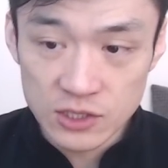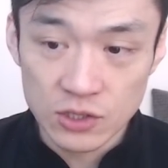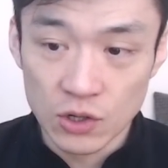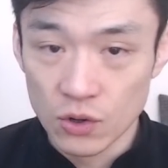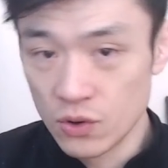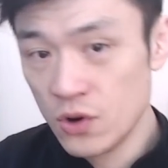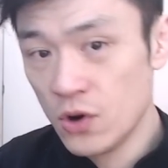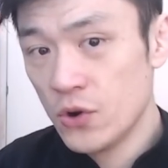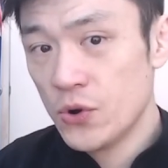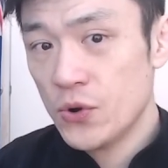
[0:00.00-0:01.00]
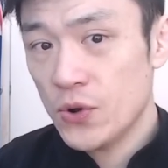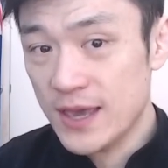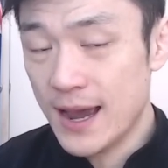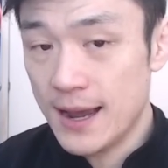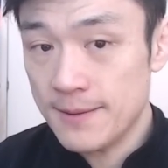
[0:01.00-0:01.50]
So
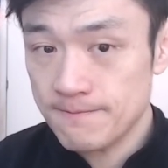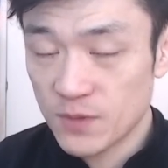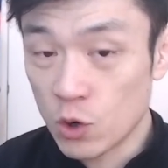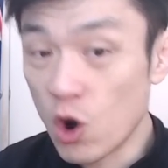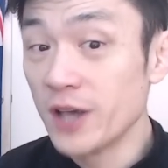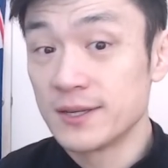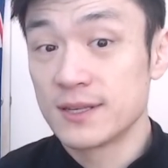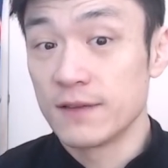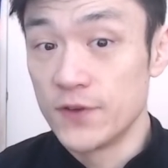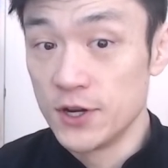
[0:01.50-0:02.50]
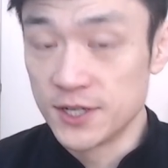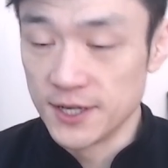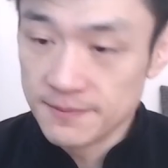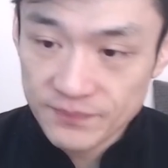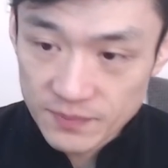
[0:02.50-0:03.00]
yeah, crisis averted.
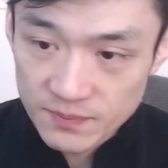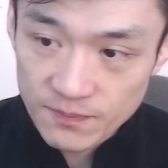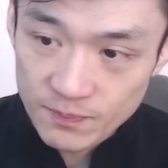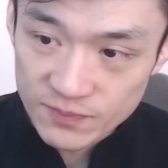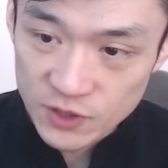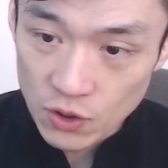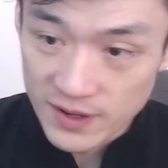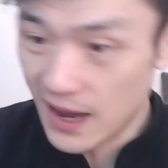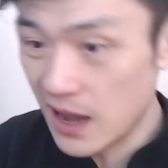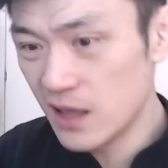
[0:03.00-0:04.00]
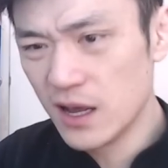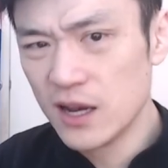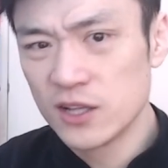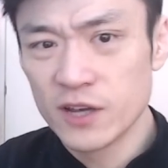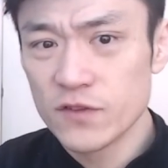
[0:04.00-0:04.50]
So yeah,
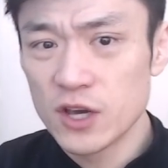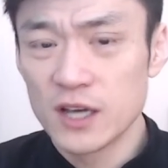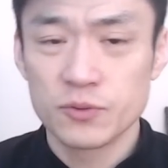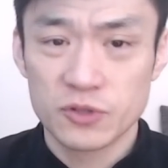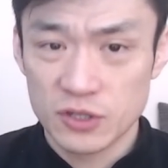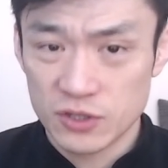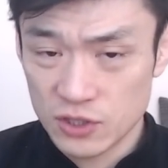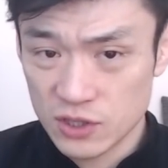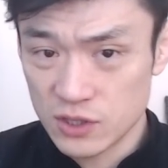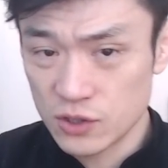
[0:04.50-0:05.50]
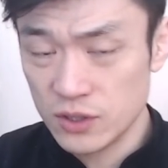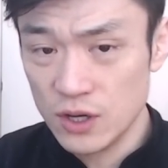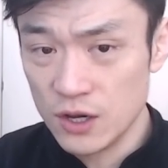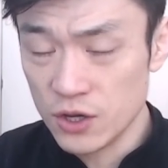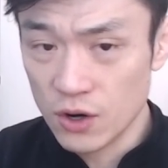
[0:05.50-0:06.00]
and some of you guys was just,
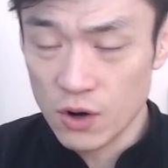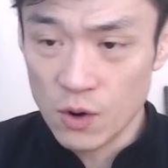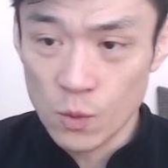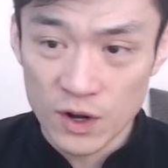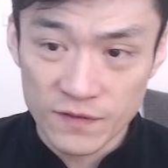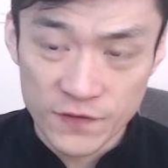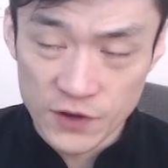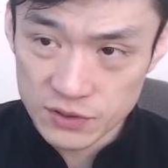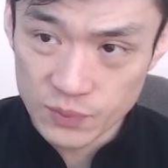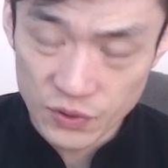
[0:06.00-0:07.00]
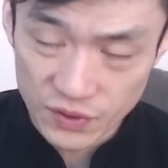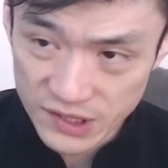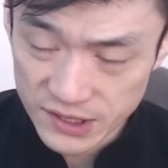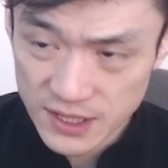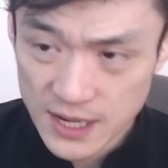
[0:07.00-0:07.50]
when I first reported
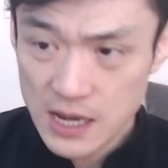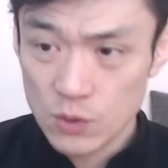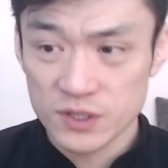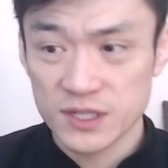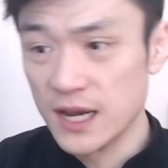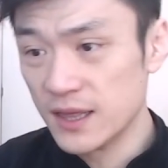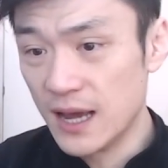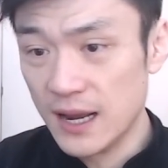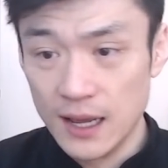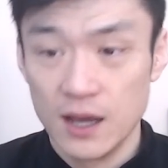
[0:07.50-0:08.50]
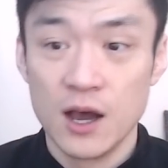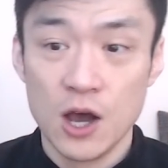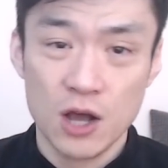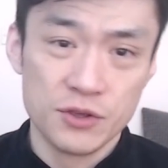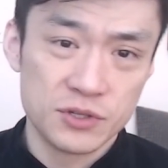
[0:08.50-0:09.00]
this, was saying that,
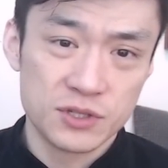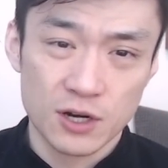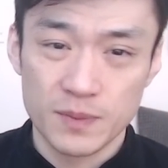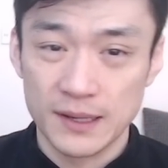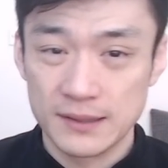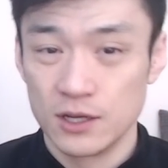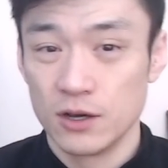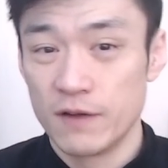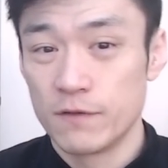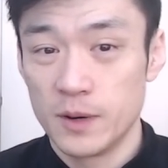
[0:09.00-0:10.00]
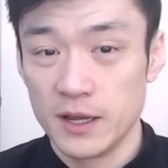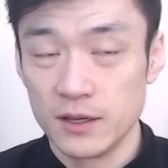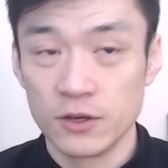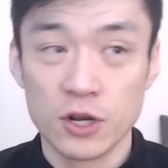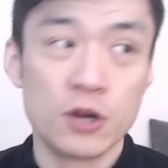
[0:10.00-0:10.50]
oh, this is not a big deal. Everybody,
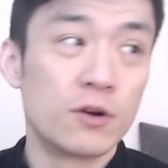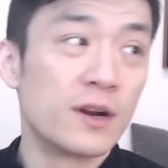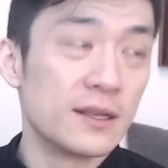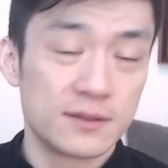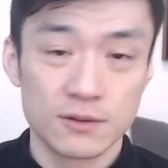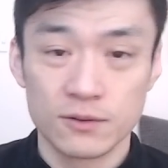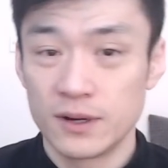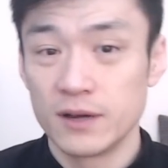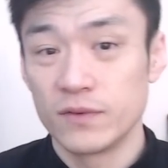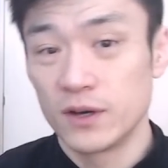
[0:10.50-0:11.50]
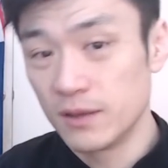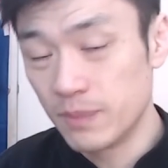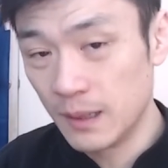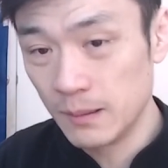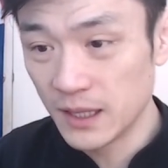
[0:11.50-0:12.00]
urinates or whatever in
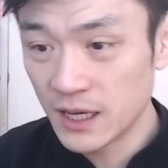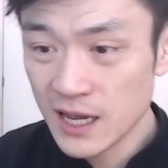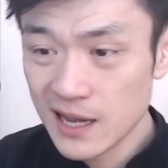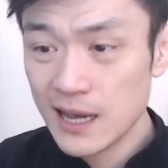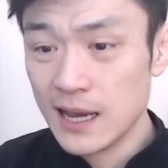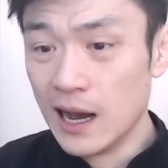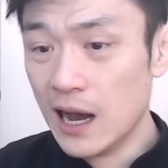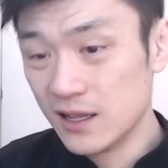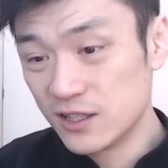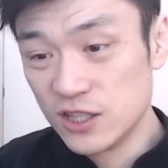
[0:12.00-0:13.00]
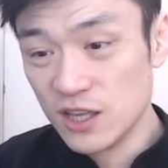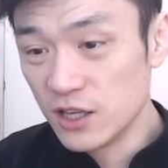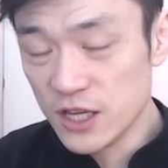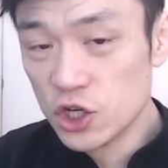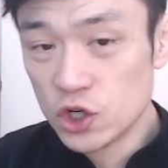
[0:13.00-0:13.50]
public. The
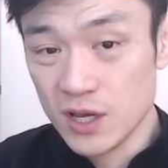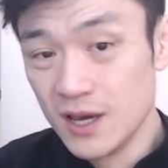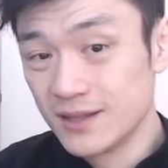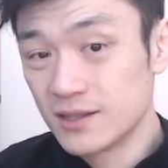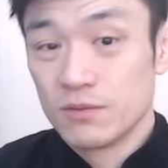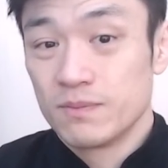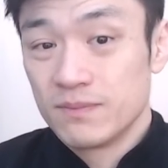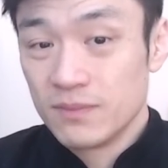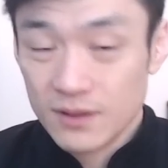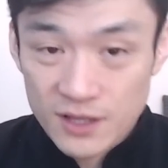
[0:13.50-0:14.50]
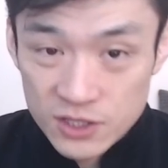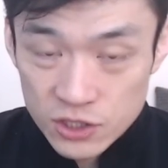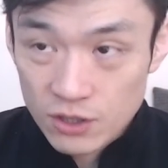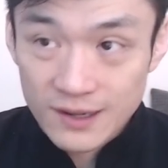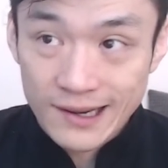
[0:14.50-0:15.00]
issue here, it's
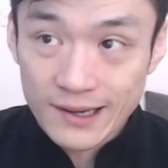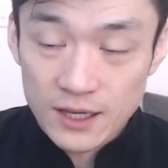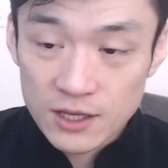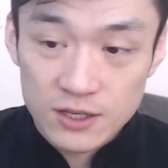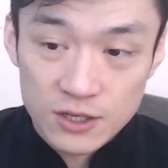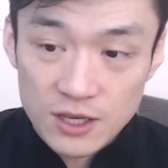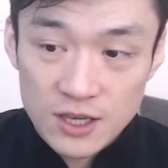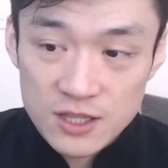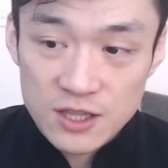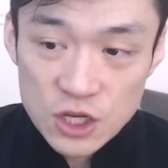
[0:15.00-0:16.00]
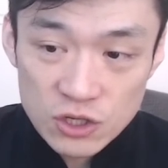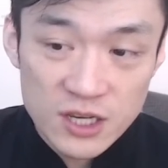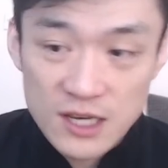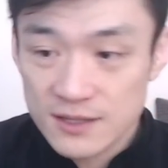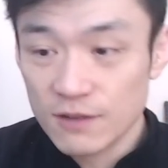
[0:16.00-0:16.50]
not like, the issue
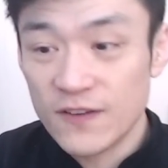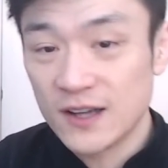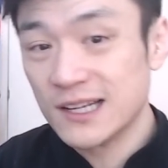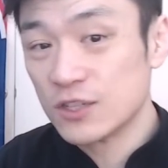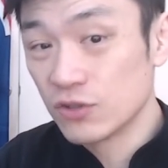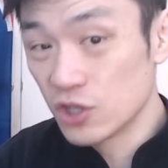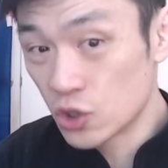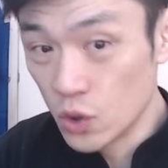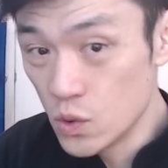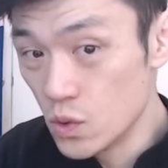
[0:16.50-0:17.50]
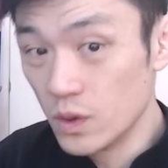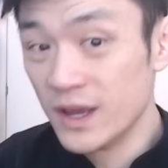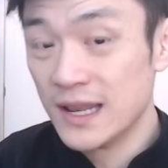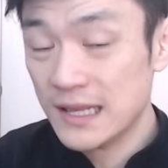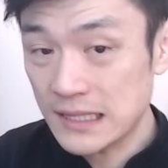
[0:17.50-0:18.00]
here is the fact that it's on a school.
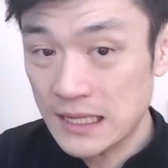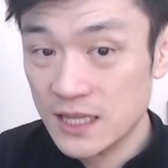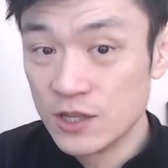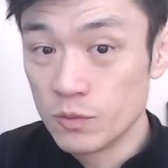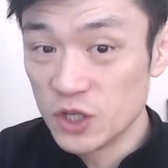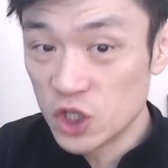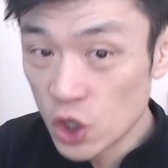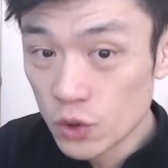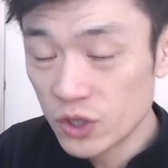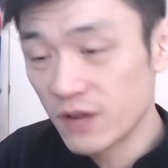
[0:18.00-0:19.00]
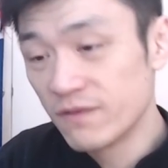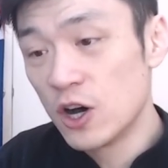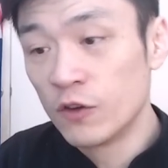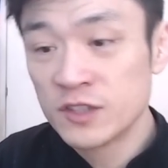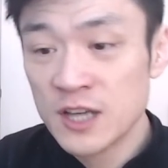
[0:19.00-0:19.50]
There will be children
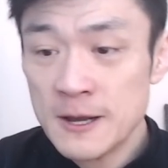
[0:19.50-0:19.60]
involved.